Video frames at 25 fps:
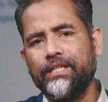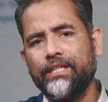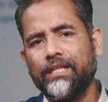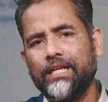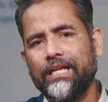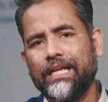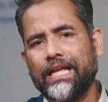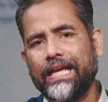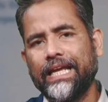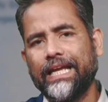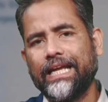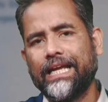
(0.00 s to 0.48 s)

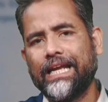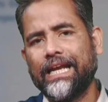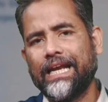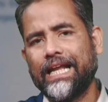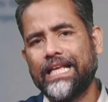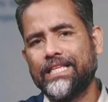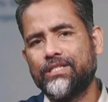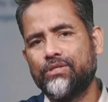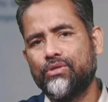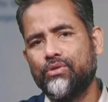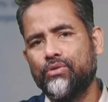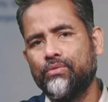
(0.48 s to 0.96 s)
like
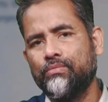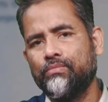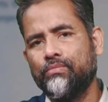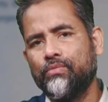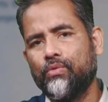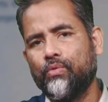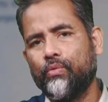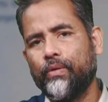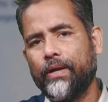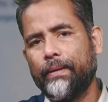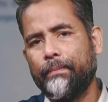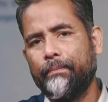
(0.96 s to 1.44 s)
classroom,
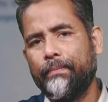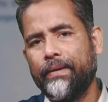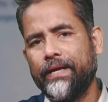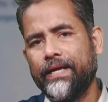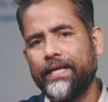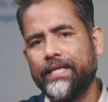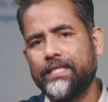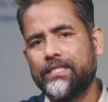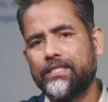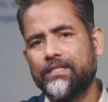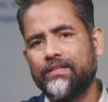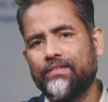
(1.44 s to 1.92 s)
web
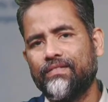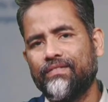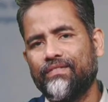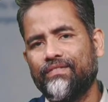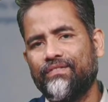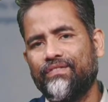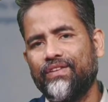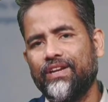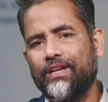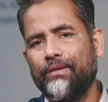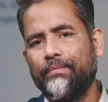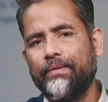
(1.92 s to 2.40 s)
based,
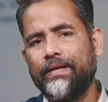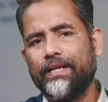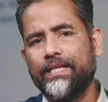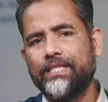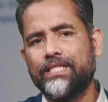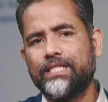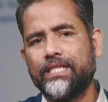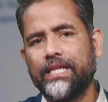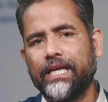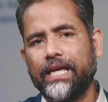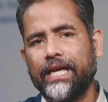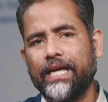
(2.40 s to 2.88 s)
field based,
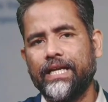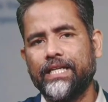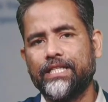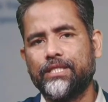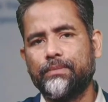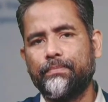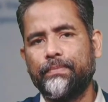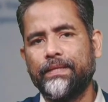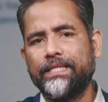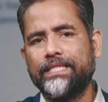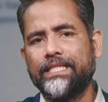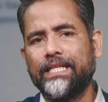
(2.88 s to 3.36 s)
and
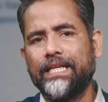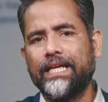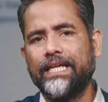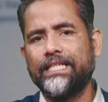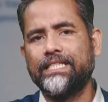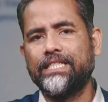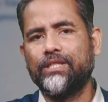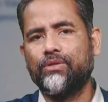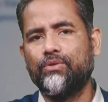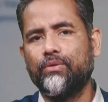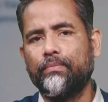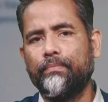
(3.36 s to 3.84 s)
specialized
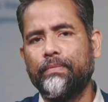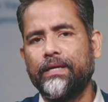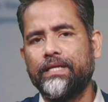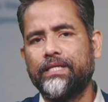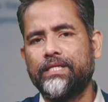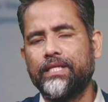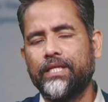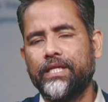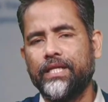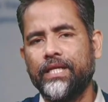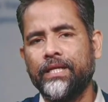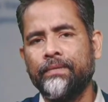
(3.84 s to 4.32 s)
equipment
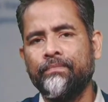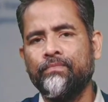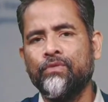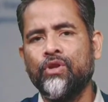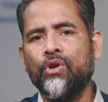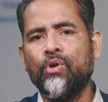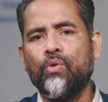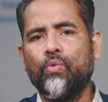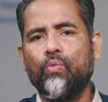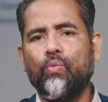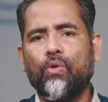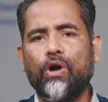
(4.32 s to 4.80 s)
training,
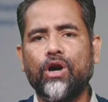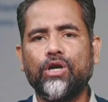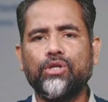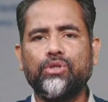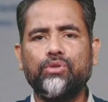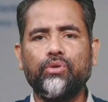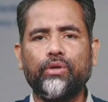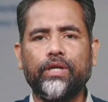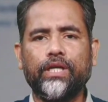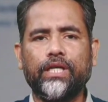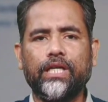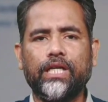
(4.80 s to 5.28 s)
work
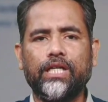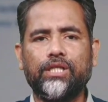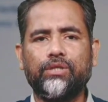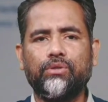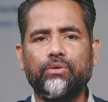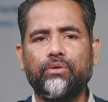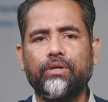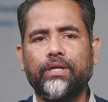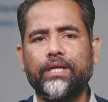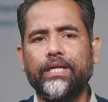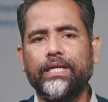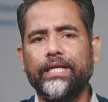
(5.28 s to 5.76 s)
together to
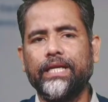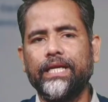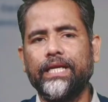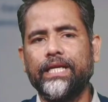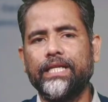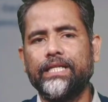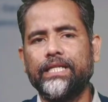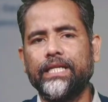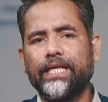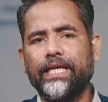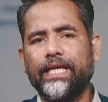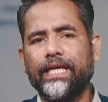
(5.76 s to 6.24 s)
create
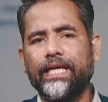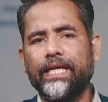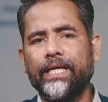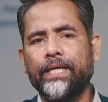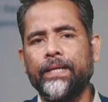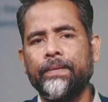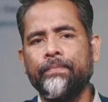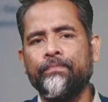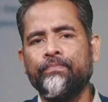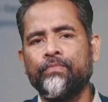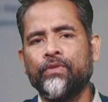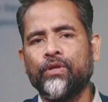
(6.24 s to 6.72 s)
a
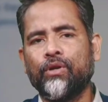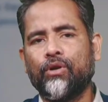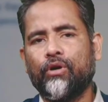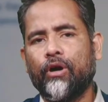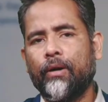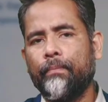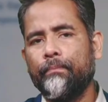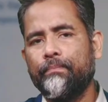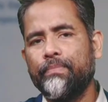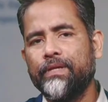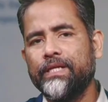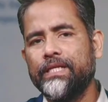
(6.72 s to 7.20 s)

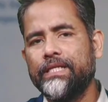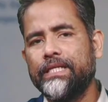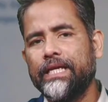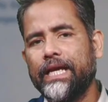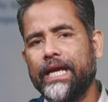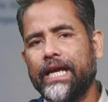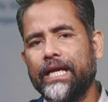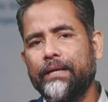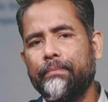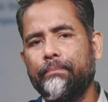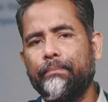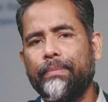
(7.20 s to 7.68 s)
complete
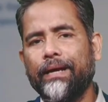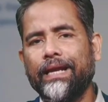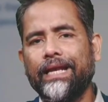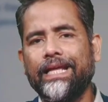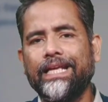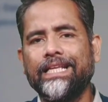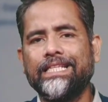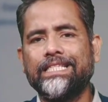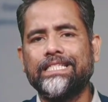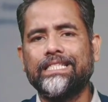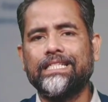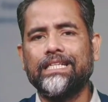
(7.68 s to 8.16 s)
and
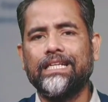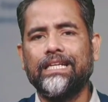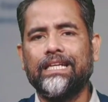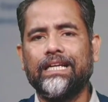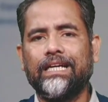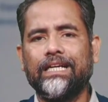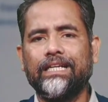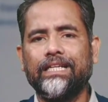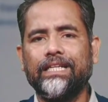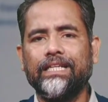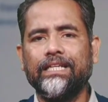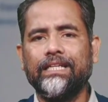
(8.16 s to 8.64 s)
balanced
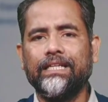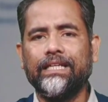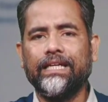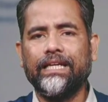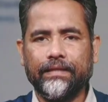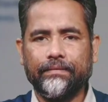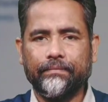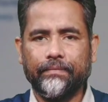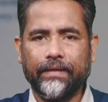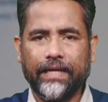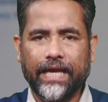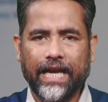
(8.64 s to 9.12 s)
learning
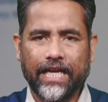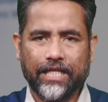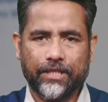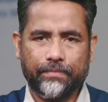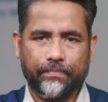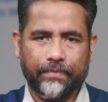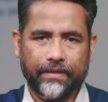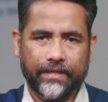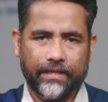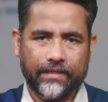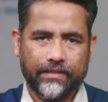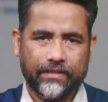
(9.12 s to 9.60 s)

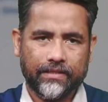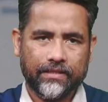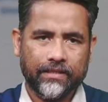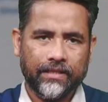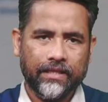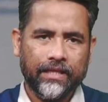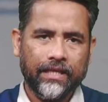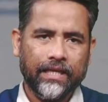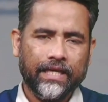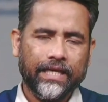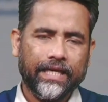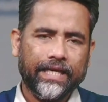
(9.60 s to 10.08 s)
experience.
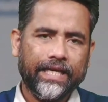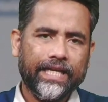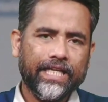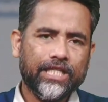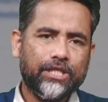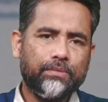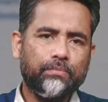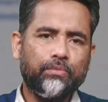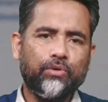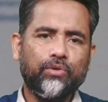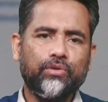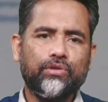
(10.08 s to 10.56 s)
Each
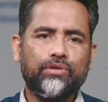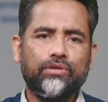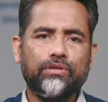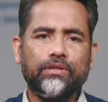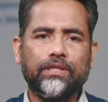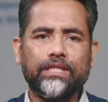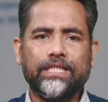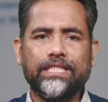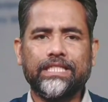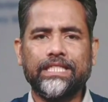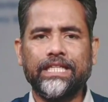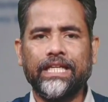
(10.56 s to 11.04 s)
mode
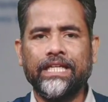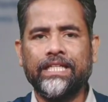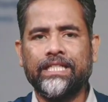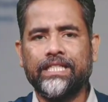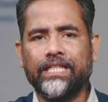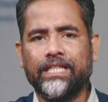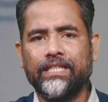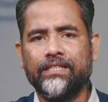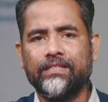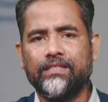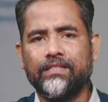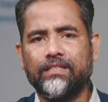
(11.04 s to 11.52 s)

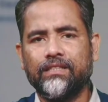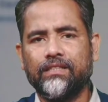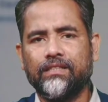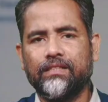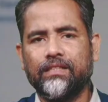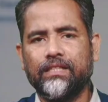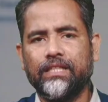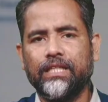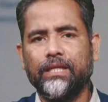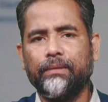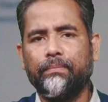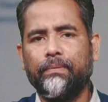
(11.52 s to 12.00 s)
strengthens
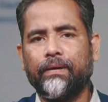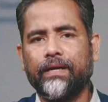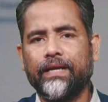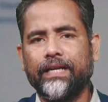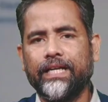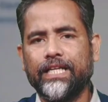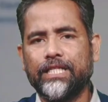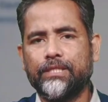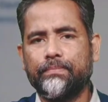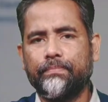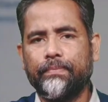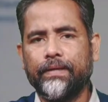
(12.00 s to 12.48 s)
different
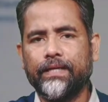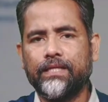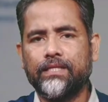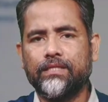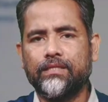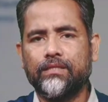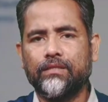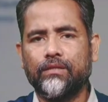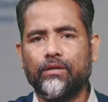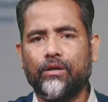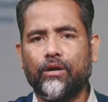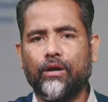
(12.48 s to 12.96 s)
aspects
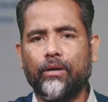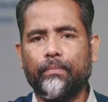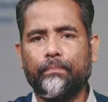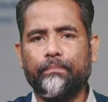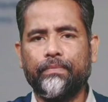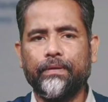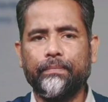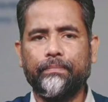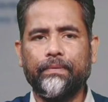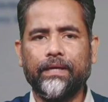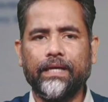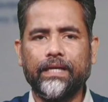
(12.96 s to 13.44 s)
of
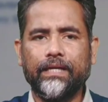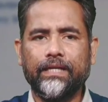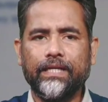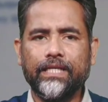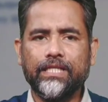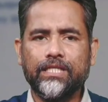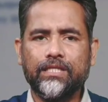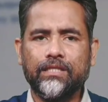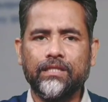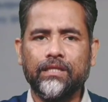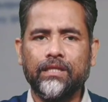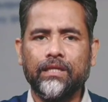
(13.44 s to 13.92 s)
preparedness,
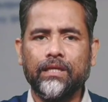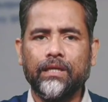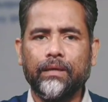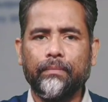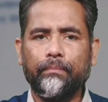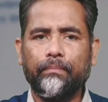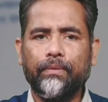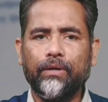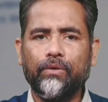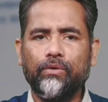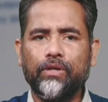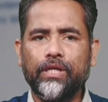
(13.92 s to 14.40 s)

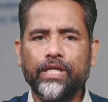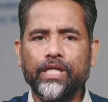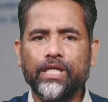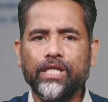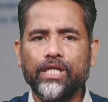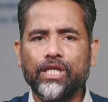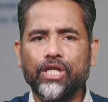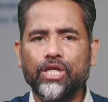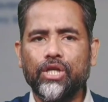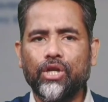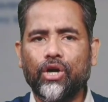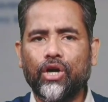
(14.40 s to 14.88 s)
building
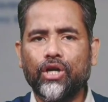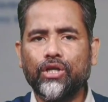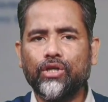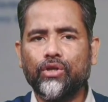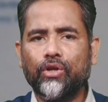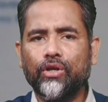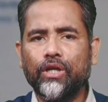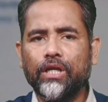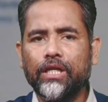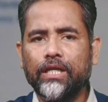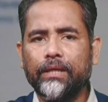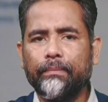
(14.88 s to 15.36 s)
not
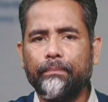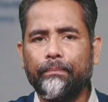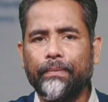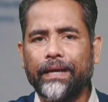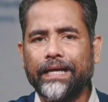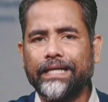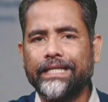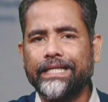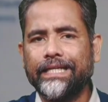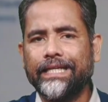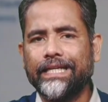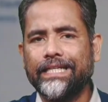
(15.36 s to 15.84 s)
only
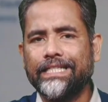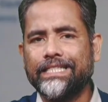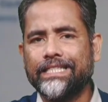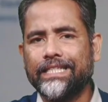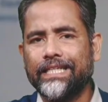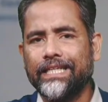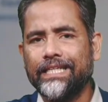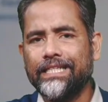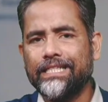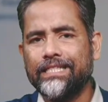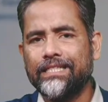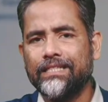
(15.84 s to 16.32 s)
practical
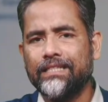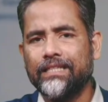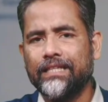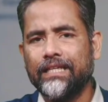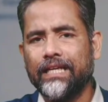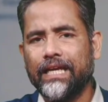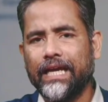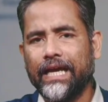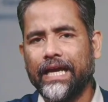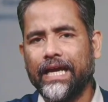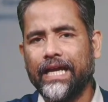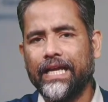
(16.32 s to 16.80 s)
skills
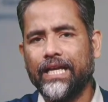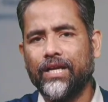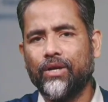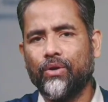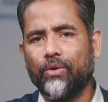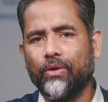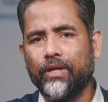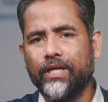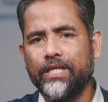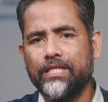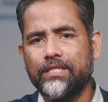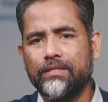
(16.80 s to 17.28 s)
and
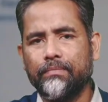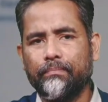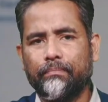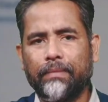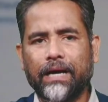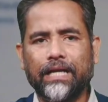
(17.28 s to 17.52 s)
knowledge but